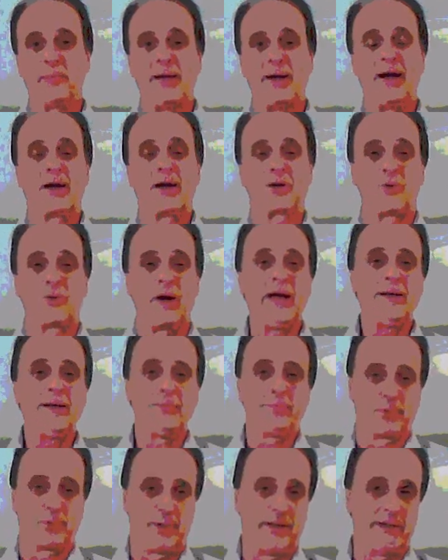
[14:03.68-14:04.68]
about
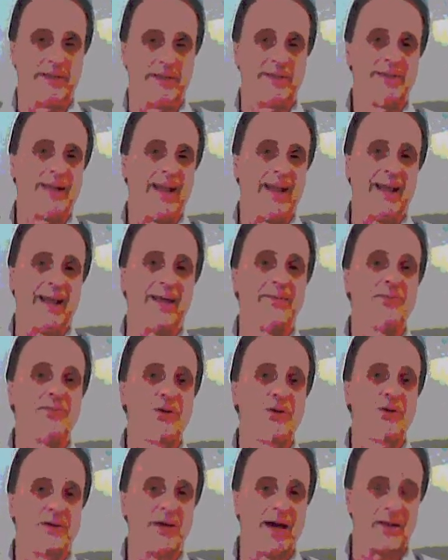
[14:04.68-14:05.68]
Great Britain and
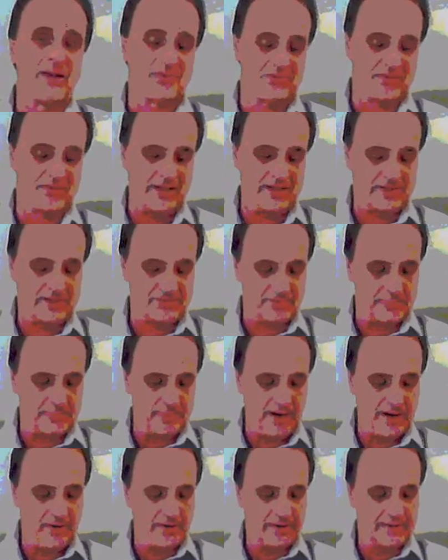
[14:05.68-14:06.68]
the United States of
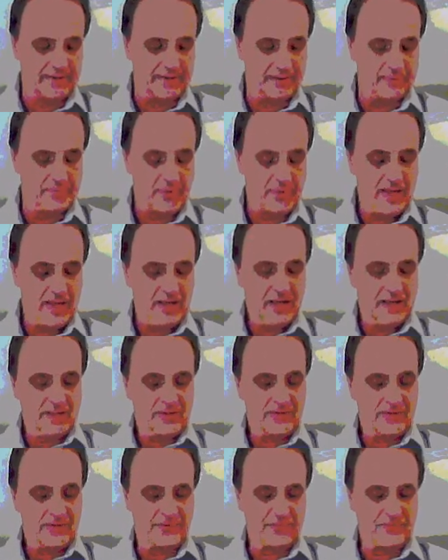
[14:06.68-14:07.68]
America.
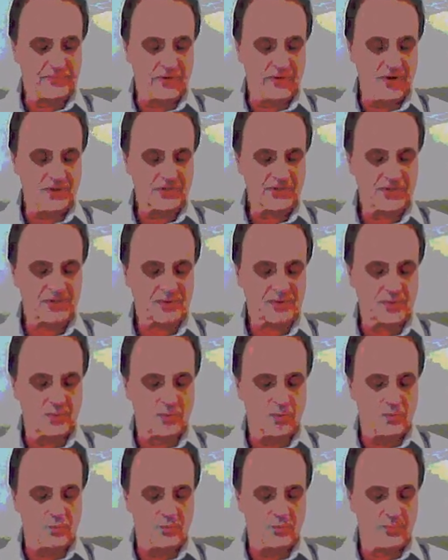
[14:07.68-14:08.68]
The first,
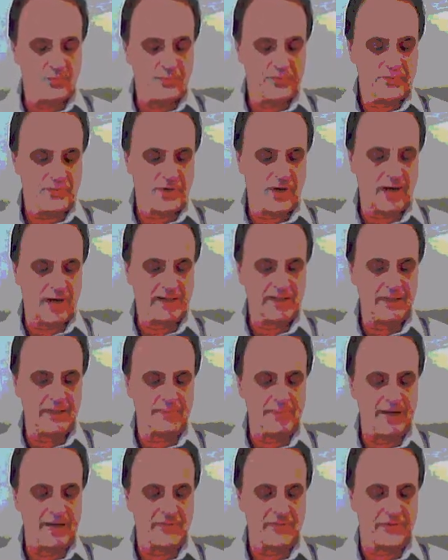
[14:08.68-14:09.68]
talking
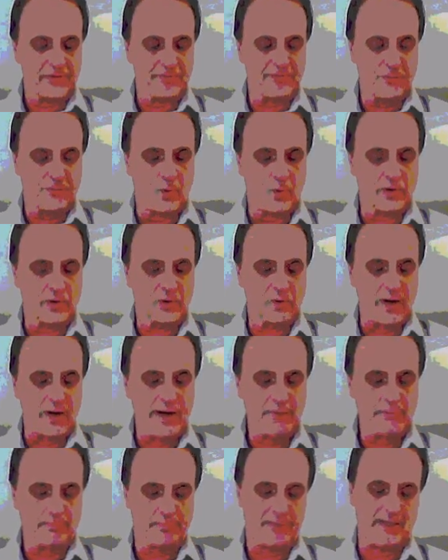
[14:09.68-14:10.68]
about the 4
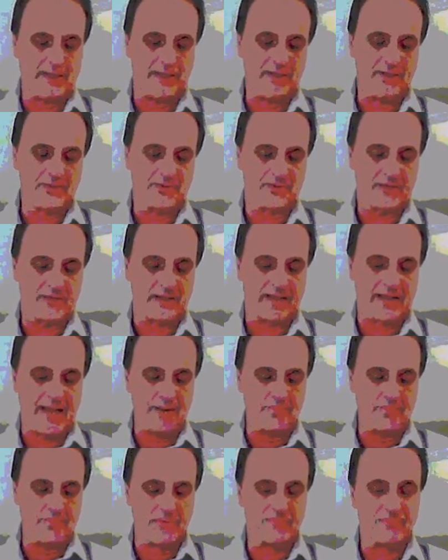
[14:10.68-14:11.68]
great beasts that
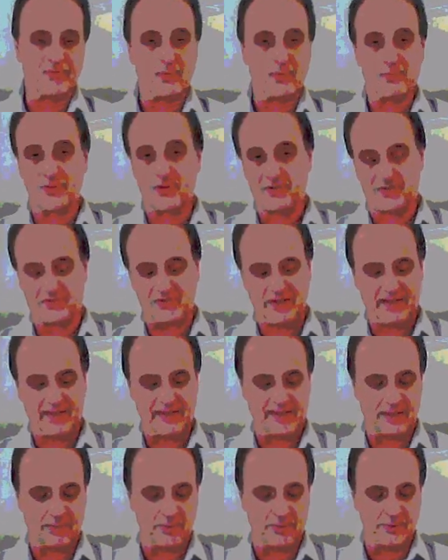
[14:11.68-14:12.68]
came up from the
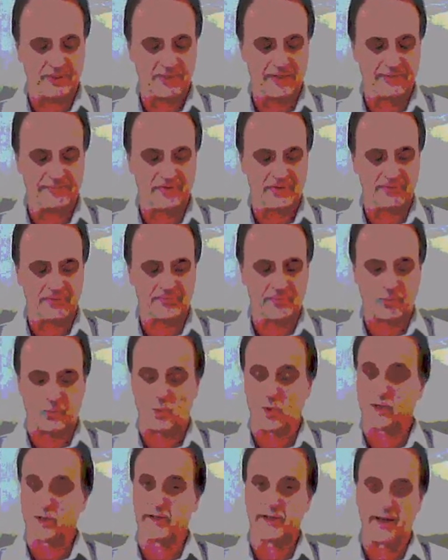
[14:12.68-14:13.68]
sea that were different from
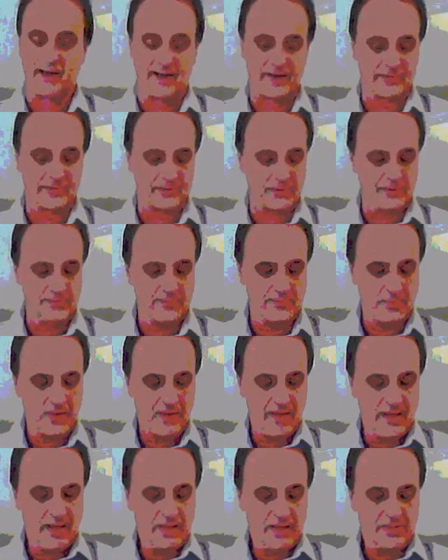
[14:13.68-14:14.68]
one another.
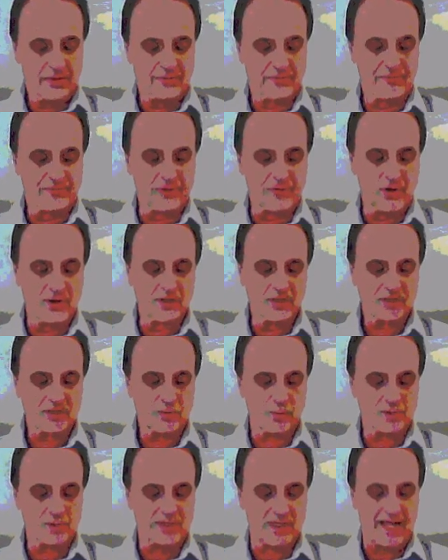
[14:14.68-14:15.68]
The
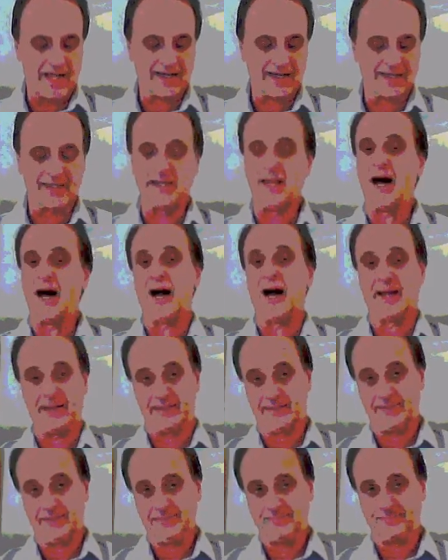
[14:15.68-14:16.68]
first was like a
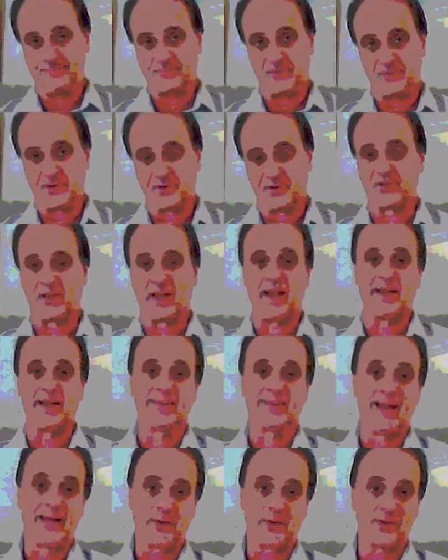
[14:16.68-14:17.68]
lion. They're
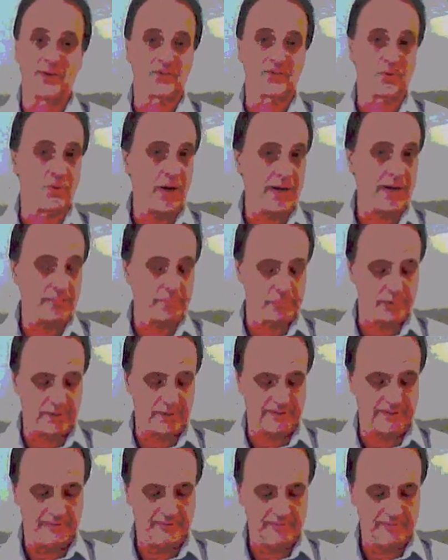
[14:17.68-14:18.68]
saying that is Great
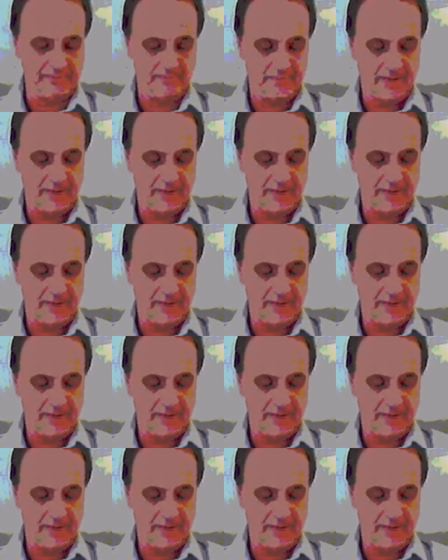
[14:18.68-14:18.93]
Britain.